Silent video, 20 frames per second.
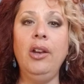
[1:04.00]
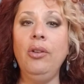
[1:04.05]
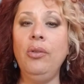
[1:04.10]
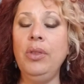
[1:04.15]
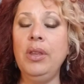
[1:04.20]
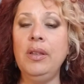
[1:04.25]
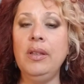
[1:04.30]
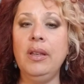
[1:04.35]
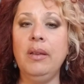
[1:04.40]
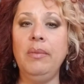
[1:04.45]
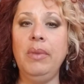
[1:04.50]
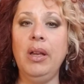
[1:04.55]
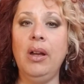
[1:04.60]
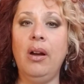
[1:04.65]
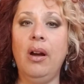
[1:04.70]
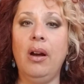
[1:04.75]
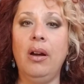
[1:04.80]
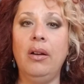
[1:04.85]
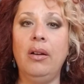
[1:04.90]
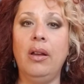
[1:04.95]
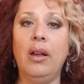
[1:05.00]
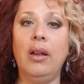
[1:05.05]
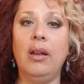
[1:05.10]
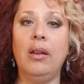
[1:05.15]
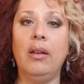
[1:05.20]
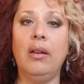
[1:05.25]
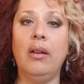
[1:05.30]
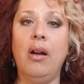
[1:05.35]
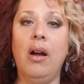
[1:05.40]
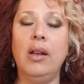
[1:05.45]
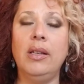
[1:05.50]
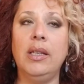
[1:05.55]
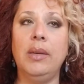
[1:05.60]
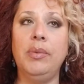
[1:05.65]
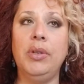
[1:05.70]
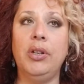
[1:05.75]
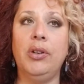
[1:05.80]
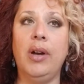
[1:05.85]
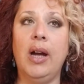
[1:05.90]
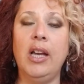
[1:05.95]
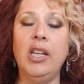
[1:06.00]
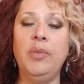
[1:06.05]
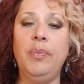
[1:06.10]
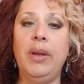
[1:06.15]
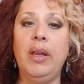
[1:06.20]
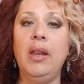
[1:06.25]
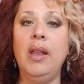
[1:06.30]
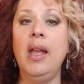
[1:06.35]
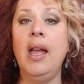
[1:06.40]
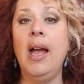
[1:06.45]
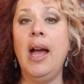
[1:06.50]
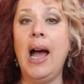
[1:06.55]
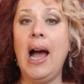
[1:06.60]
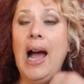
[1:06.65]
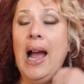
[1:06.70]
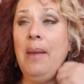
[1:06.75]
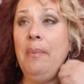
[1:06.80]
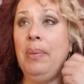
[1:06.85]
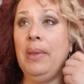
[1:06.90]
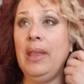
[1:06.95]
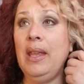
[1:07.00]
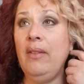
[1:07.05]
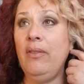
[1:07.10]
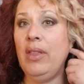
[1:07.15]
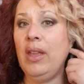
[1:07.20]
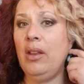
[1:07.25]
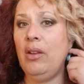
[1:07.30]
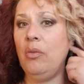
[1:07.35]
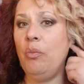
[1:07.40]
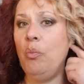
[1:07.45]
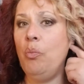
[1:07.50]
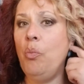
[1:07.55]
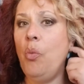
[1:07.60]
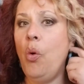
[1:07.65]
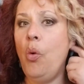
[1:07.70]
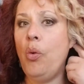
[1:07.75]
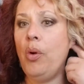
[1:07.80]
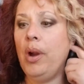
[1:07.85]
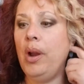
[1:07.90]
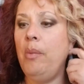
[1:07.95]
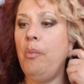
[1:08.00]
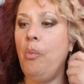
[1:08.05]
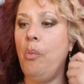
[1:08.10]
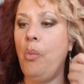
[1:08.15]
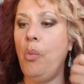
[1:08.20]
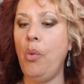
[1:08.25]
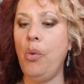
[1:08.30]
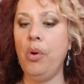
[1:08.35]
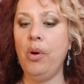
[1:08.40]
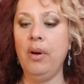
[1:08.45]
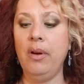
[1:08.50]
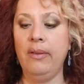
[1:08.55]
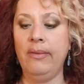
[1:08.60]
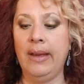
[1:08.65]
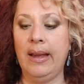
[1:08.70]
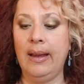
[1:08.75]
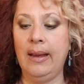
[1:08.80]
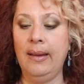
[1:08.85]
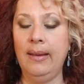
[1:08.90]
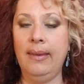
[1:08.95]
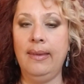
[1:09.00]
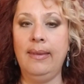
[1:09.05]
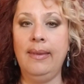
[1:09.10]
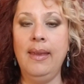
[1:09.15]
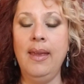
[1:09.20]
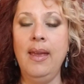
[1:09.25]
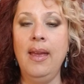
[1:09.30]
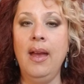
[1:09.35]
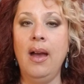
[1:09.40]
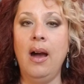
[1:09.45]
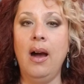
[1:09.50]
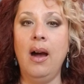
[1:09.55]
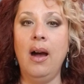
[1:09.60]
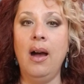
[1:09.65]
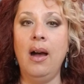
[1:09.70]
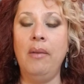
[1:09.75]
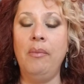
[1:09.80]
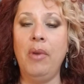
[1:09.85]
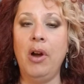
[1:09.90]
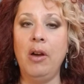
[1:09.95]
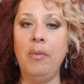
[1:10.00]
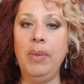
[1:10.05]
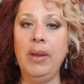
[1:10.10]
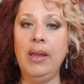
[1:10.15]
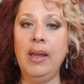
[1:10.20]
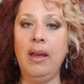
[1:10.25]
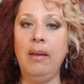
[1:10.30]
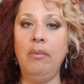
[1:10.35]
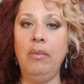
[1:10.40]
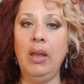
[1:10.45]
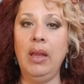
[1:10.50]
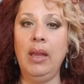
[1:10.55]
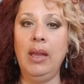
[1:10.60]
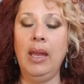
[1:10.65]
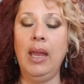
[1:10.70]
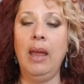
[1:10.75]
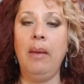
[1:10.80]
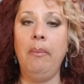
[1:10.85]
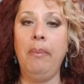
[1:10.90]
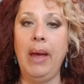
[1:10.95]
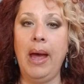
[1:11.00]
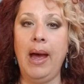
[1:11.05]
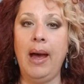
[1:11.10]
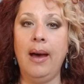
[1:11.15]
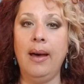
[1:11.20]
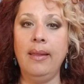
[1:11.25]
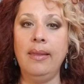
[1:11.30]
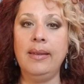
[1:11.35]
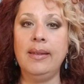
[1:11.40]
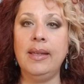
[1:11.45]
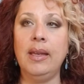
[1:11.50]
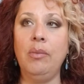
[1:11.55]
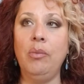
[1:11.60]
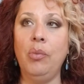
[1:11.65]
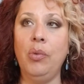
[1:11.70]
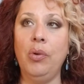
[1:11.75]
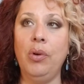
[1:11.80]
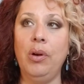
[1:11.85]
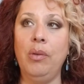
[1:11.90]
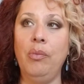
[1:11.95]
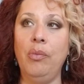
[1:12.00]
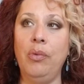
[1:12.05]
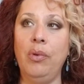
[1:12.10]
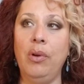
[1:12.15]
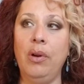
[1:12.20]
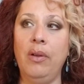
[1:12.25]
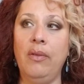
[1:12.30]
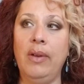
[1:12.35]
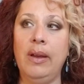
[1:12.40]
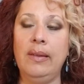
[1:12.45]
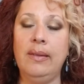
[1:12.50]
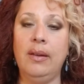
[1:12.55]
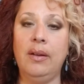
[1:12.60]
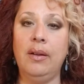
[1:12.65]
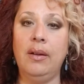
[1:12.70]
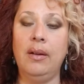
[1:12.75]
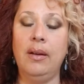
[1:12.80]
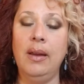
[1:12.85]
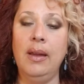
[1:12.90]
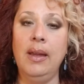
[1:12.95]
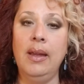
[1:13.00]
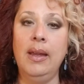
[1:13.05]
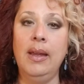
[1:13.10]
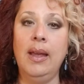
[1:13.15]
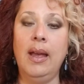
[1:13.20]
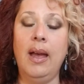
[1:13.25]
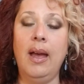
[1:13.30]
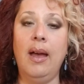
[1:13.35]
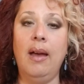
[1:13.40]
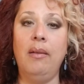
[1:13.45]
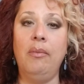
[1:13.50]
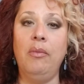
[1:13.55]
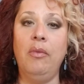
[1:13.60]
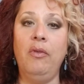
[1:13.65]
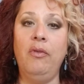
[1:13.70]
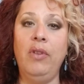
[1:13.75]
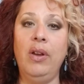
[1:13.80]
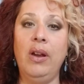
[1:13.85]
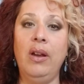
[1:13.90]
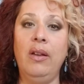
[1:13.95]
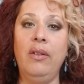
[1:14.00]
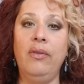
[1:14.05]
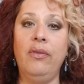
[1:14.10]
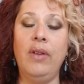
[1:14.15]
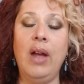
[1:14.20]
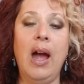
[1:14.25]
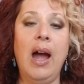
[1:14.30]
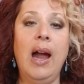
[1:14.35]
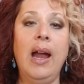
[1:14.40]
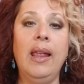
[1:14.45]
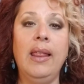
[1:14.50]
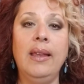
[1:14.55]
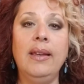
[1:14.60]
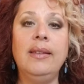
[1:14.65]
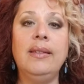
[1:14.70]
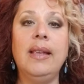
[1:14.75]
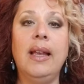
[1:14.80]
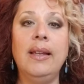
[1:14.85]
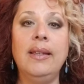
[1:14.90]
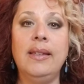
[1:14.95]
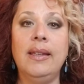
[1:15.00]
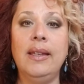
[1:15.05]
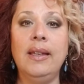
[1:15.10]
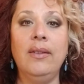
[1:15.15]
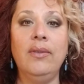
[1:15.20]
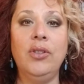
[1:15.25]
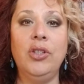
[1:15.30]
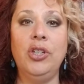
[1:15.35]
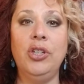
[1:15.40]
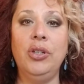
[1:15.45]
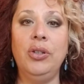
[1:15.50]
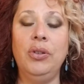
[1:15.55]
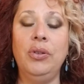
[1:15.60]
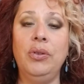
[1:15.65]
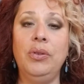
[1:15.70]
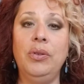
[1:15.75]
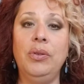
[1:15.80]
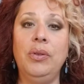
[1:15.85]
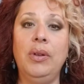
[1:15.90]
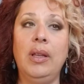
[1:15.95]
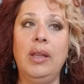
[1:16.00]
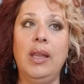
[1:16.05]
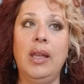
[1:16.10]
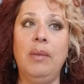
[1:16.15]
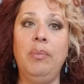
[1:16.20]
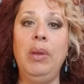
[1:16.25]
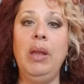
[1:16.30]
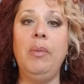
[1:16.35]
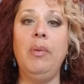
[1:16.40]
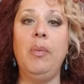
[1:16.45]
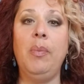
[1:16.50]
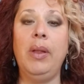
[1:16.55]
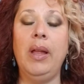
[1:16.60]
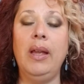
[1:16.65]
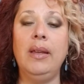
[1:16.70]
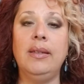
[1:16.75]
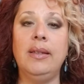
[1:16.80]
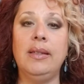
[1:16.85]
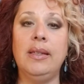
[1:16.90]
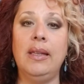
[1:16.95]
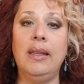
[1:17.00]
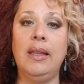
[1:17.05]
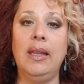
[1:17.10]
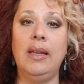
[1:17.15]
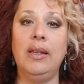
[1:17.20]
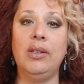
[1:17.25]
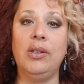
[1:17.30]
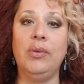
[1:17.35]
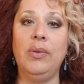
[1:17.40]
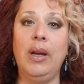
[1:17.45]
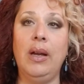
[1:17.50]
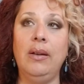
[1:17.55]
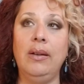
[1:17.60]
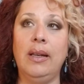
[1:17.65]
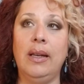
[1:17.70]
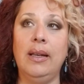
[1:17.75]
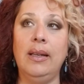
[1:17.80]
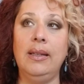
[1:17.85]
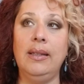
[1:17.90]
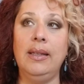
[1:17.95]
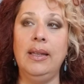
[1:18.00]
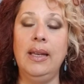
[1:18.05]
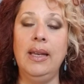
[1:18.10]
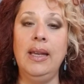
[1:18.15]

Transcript: know this can be a hard concept to grasp, but I believe that more and more of us are becoming empaths, and more of us are very highly sensitive to the people, places, and things around us.